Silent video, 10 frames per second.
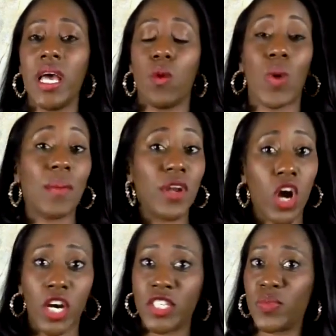
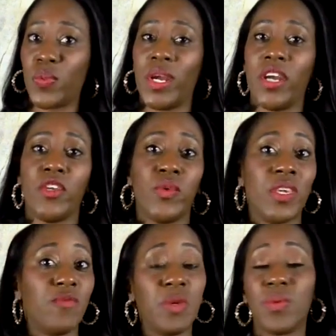webinars where you
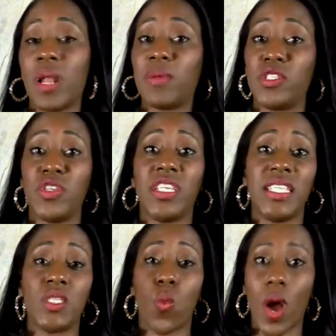give people an opportunity
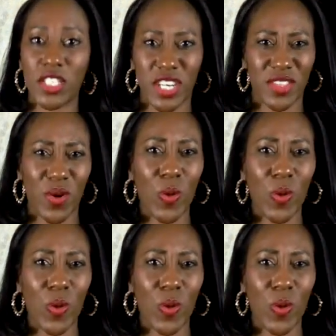to watch it at their